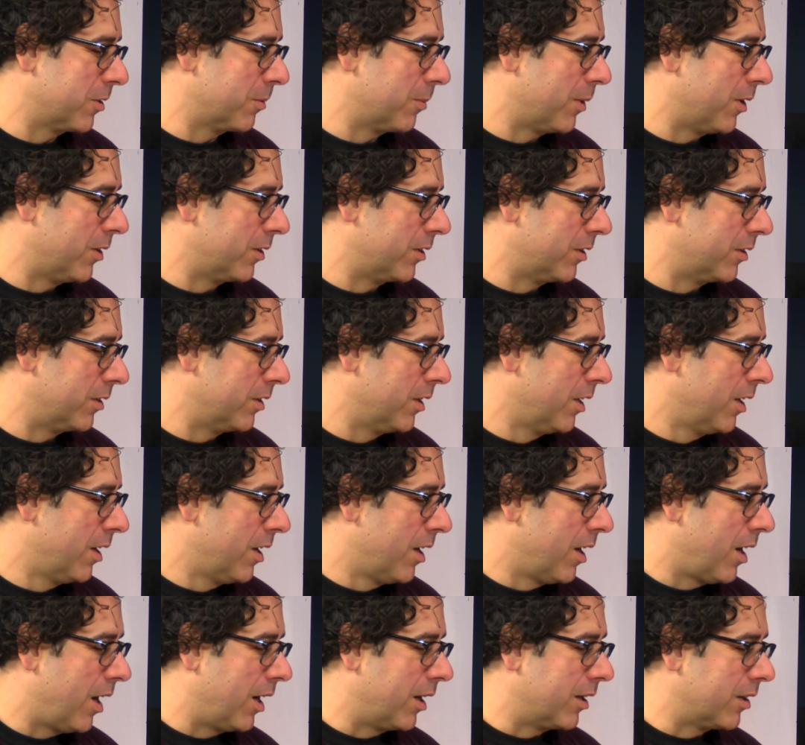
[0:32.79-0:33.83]
about, and
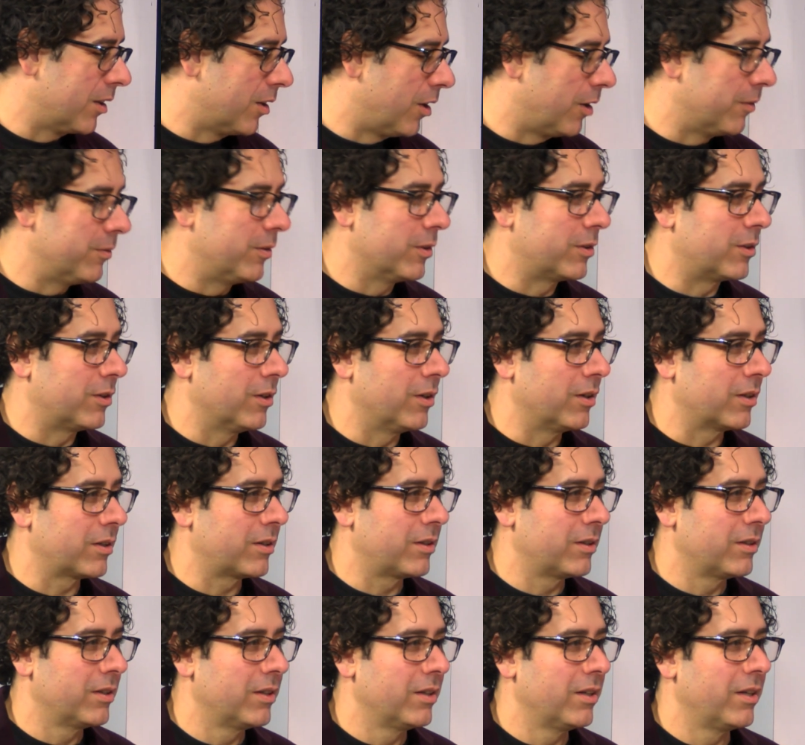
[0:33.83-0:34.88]
I love to cook.
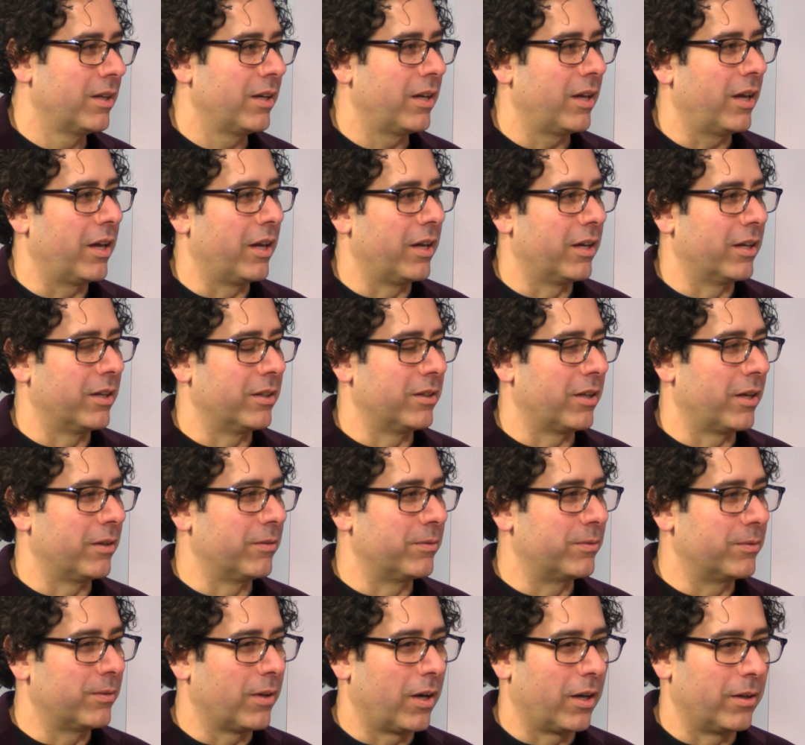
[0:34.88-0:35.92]
And
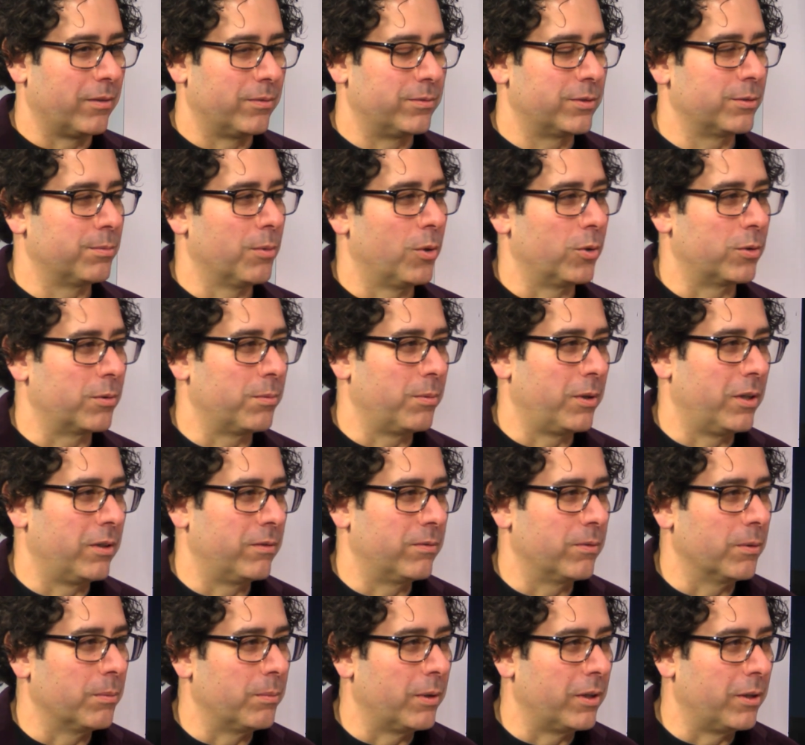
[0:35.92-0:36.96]
I've smoked meat
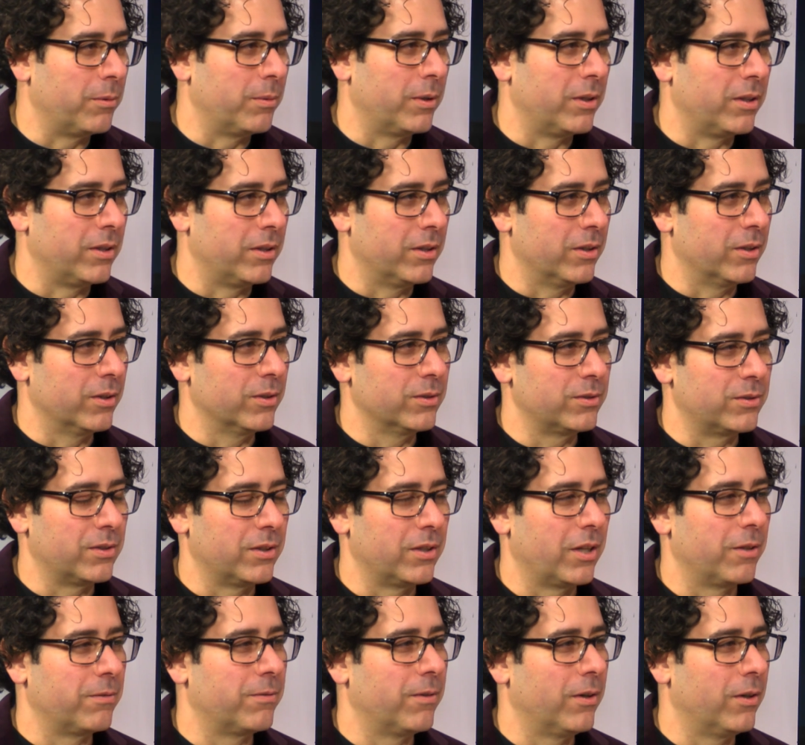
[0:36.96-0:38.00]
for many years, and
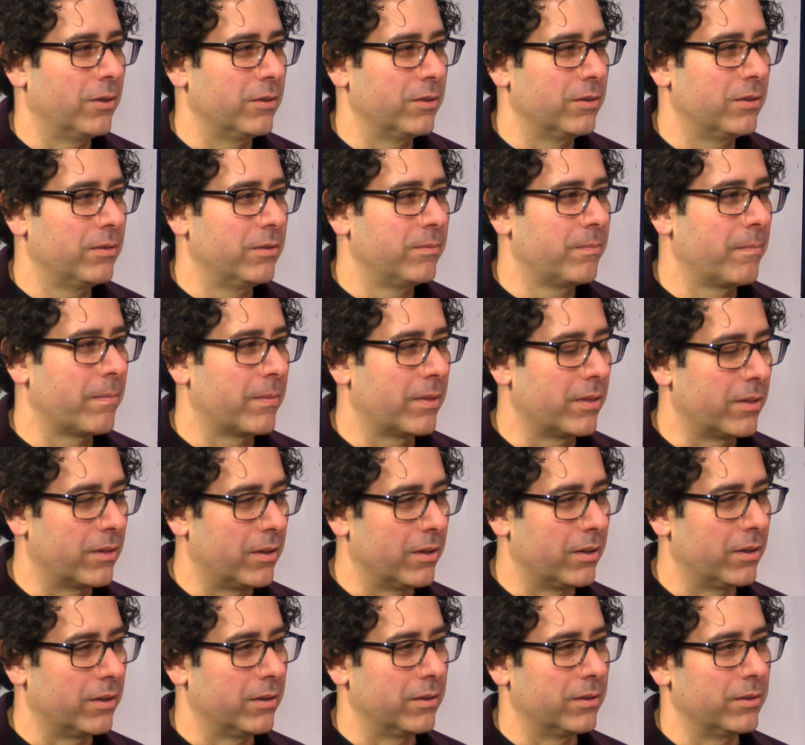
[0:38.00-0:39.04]
I found
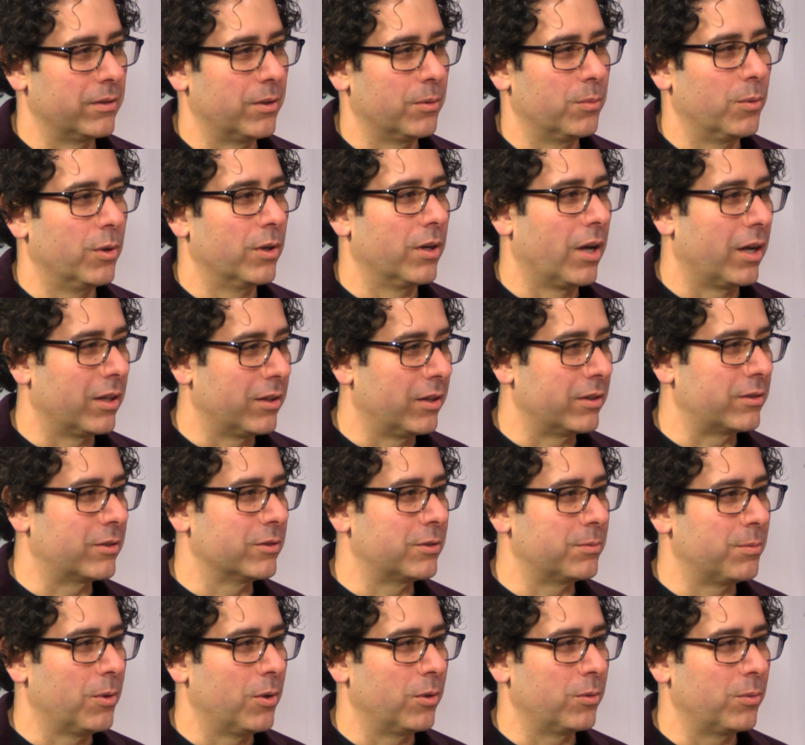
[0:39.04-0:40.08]
the wood I like to
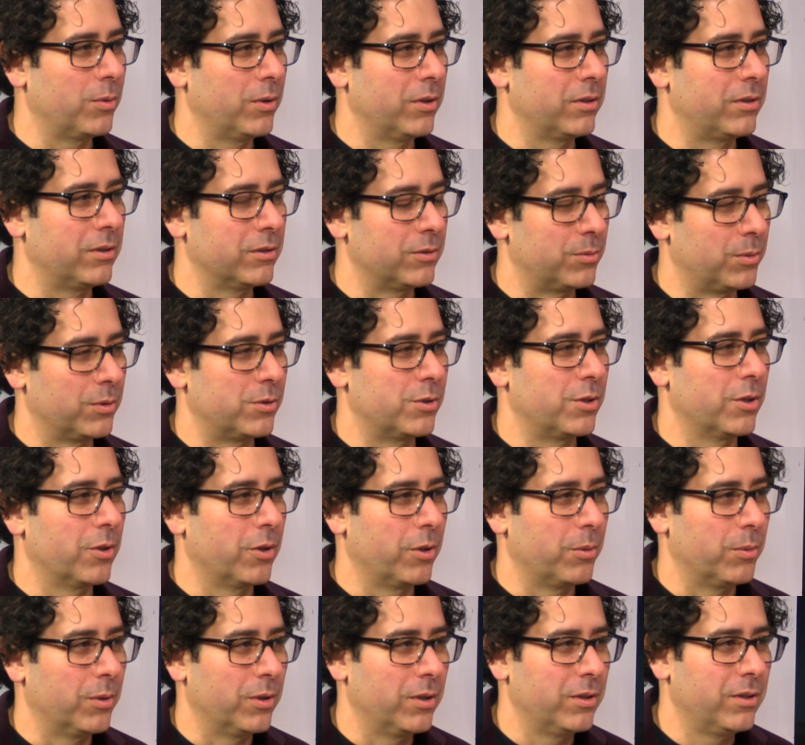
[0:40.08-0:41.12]
smoke with is with cherry
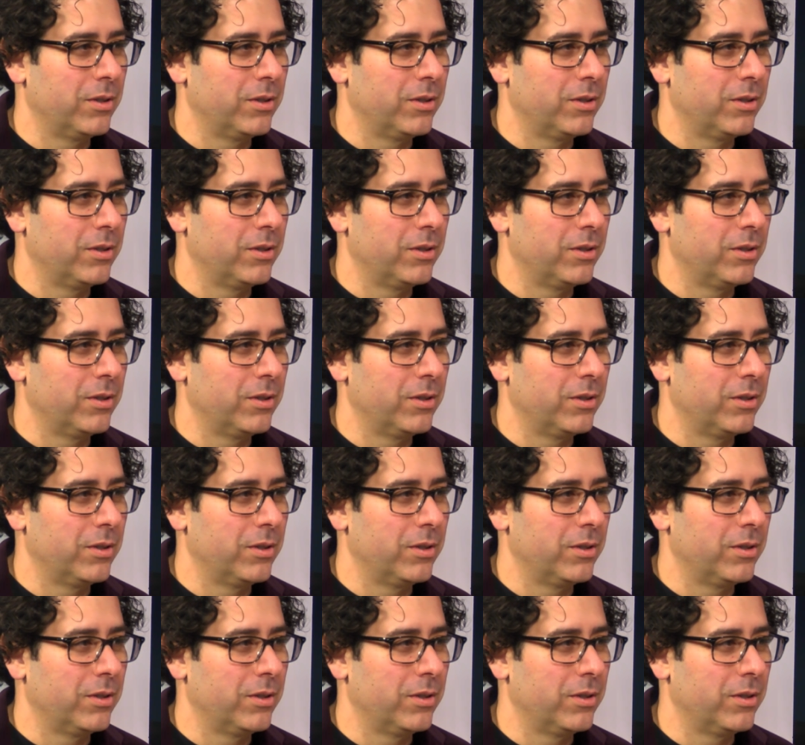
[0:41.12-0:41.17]
wood.